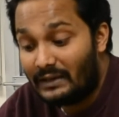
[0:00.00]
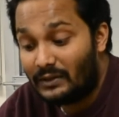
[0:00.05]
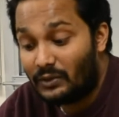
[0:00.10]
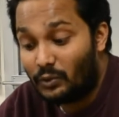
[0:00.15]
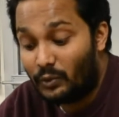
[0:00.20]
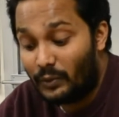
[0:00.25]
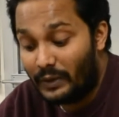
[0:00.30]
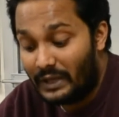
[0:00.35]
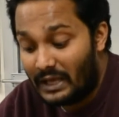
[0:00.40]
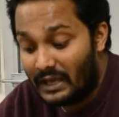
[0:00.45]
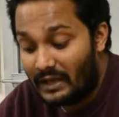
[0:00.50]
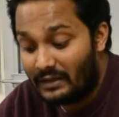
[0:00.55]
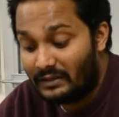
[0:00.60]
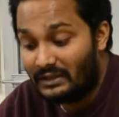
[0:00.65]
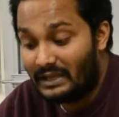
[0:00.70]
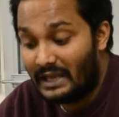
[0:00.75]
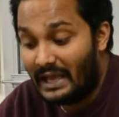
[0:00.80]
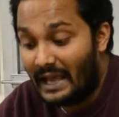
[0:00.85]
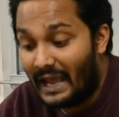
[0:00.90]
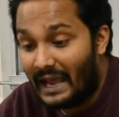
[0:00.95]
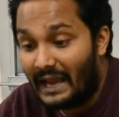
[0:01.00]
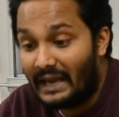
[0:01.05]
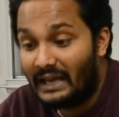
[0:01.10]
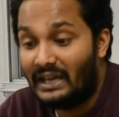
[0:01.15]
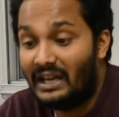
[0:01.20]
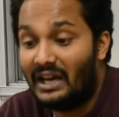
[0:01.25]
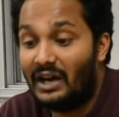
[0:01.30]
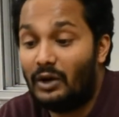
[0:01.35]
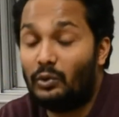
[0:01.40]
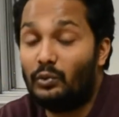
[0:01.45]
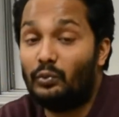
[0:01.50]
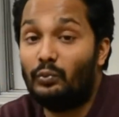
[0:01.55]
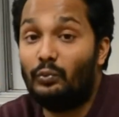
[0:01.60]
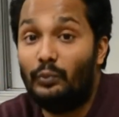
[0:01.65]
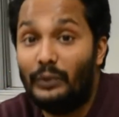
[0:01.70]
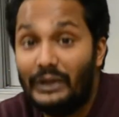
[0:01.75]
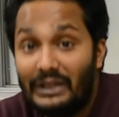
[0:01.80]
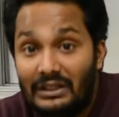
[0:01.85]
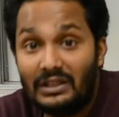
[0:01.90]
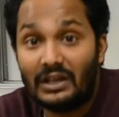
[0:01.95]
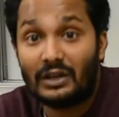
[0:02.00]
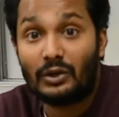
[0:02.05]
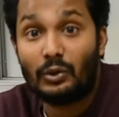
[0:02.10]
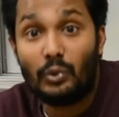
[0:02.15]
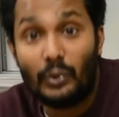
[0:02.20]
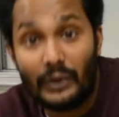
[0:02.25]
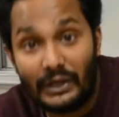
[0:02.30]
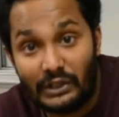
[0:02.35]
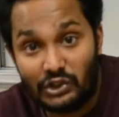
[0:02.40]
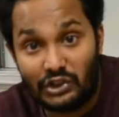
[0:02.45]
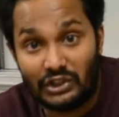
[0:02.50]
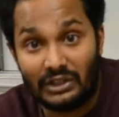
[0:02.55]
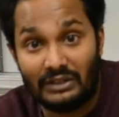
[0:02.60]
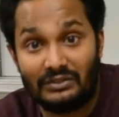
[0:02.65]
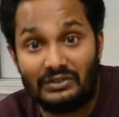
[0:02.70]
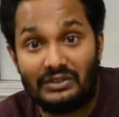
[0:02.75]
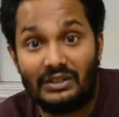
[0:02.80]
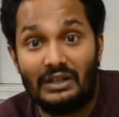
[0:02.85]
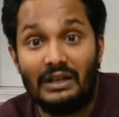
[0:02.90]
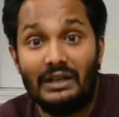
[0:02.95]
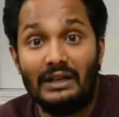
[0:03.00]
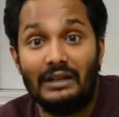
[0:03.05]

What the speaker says: create the handout with the questions